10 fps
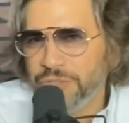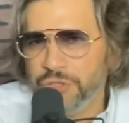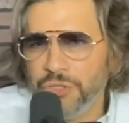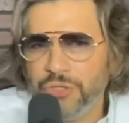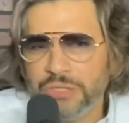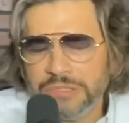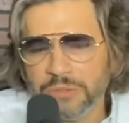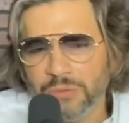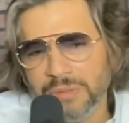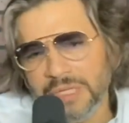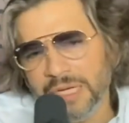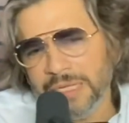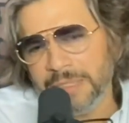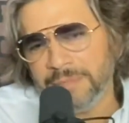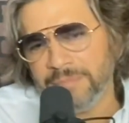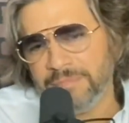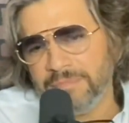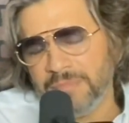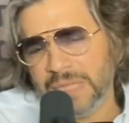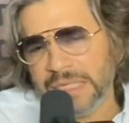Sure. So a
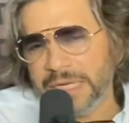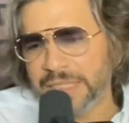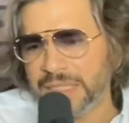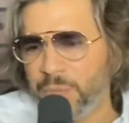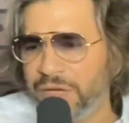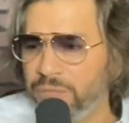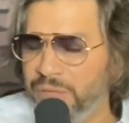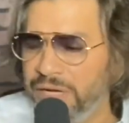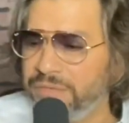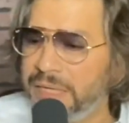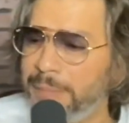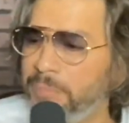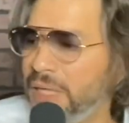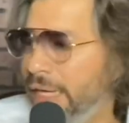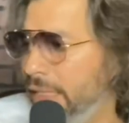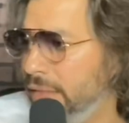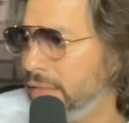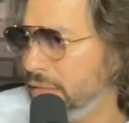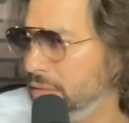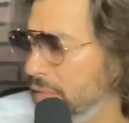lot of time we have an implied
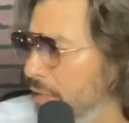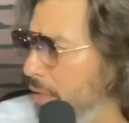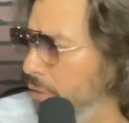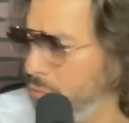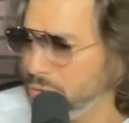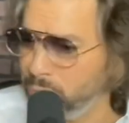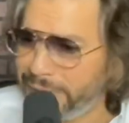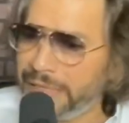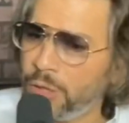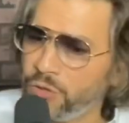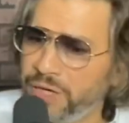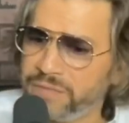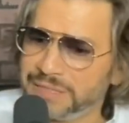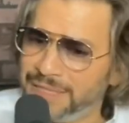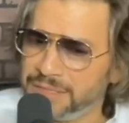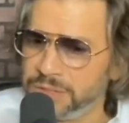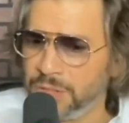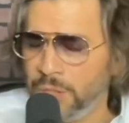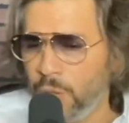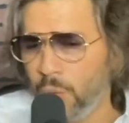consent. In other words, when we get our driver's
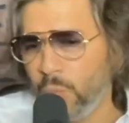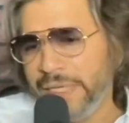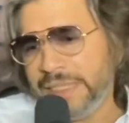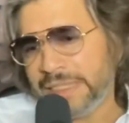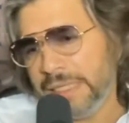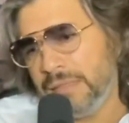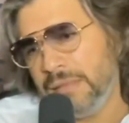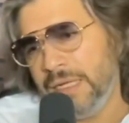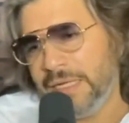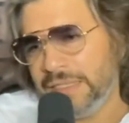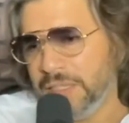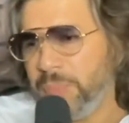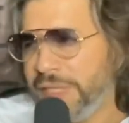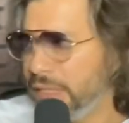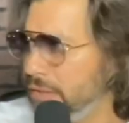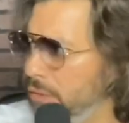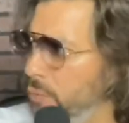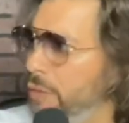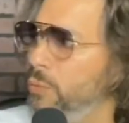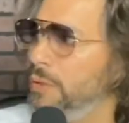license, we tell DPS that
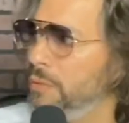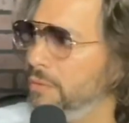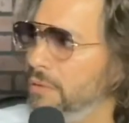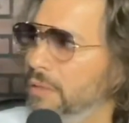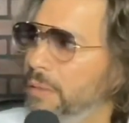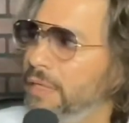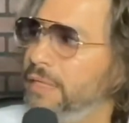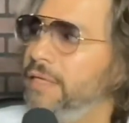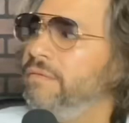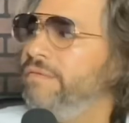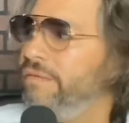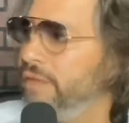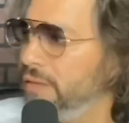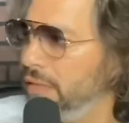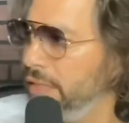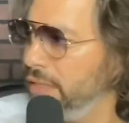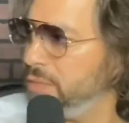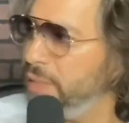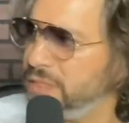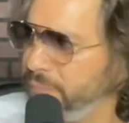we will give a
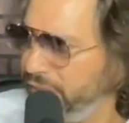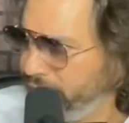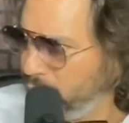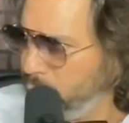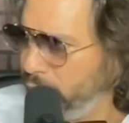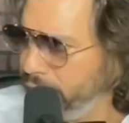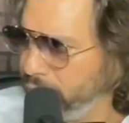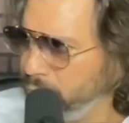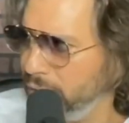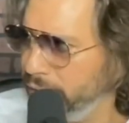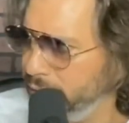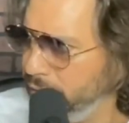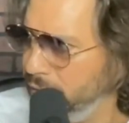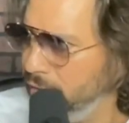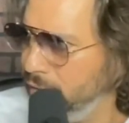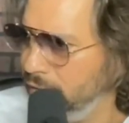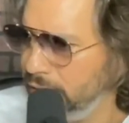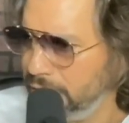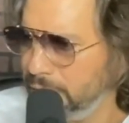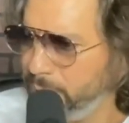specimen of our breath or blood
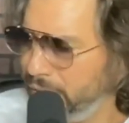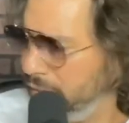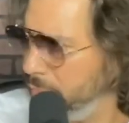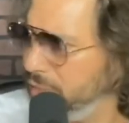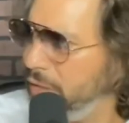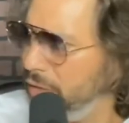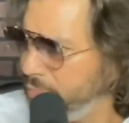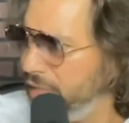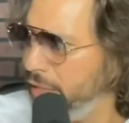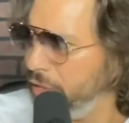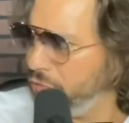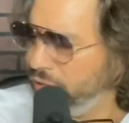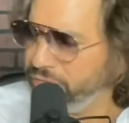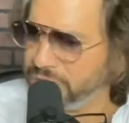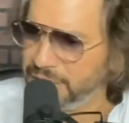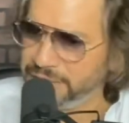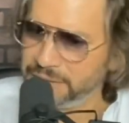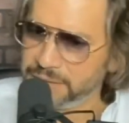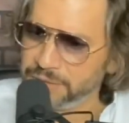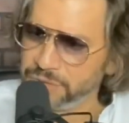upon the obtaining driver's
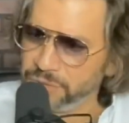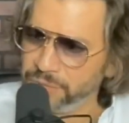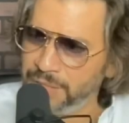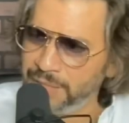license. And so